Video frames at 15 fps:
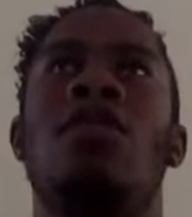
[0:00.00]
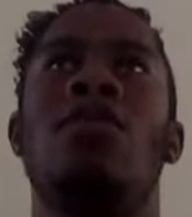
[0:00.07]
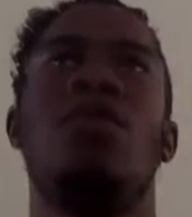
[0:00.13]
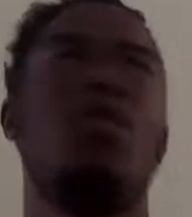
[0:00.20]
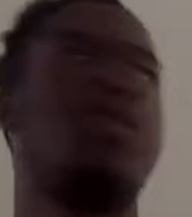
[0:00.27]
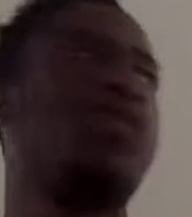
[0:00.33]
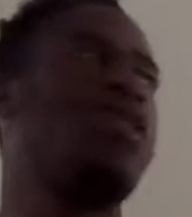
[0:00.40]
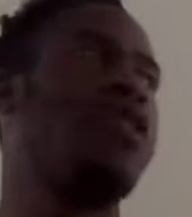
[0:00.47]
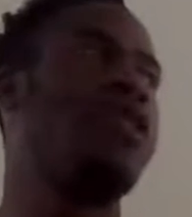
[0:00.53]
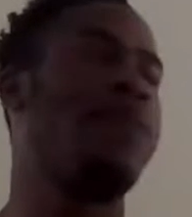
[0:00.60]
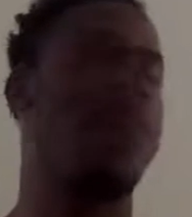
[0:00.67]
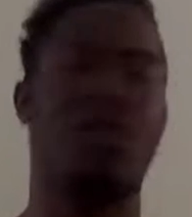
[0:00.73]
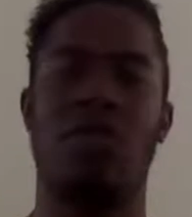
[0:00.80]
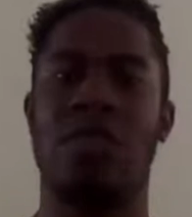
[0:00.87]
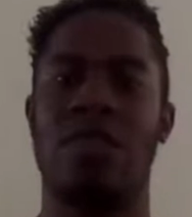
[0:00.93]
or
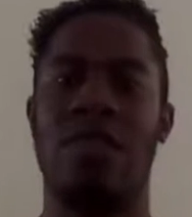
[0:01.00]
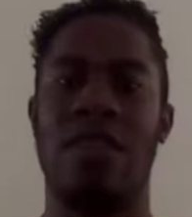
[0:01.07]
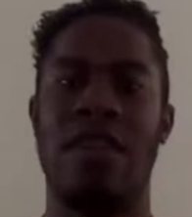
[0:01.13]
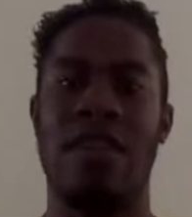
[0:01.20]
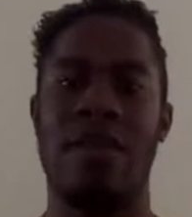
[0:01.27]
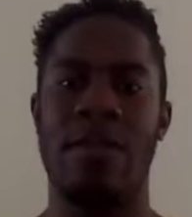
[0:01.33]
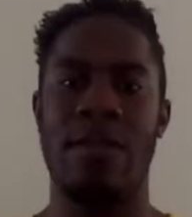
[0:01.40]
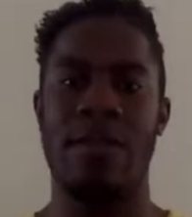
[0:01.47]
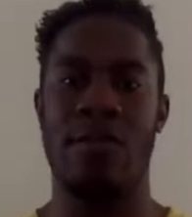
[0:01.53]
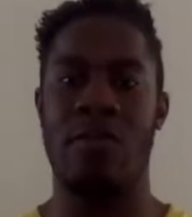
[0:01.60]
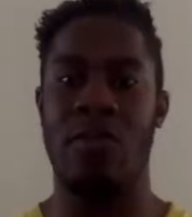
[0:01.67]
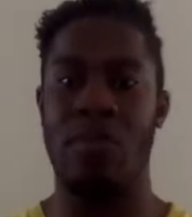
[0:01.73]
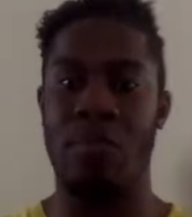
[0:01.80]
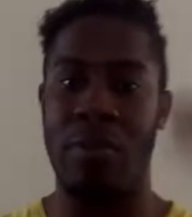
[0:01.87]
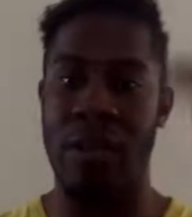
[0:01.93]
especially today, we
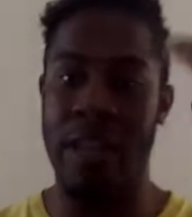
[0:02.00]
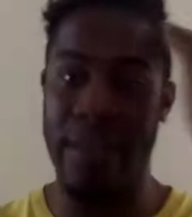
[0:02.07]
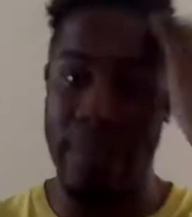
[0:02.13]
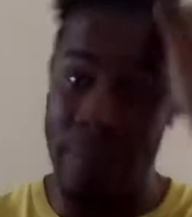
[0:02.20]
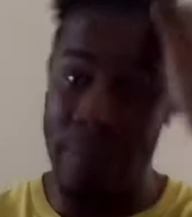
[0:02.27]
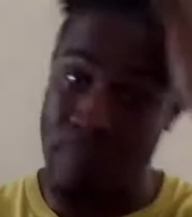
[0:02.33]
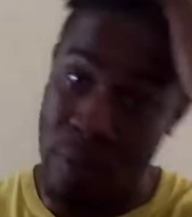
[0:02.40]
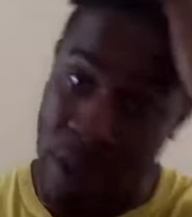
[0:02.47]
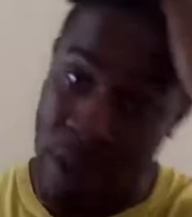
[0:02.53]
just placed our